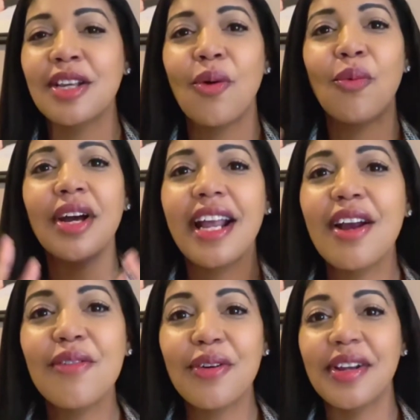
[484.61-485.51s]

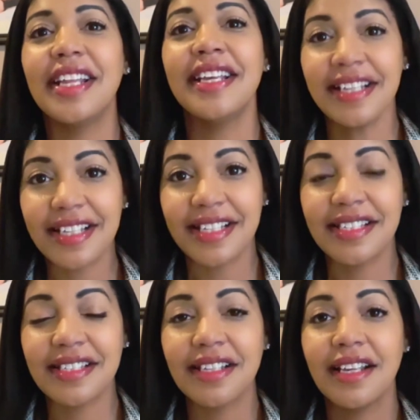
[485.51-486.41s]
whatever it
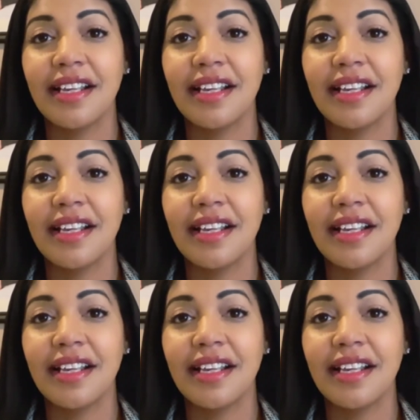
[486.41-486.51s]
is.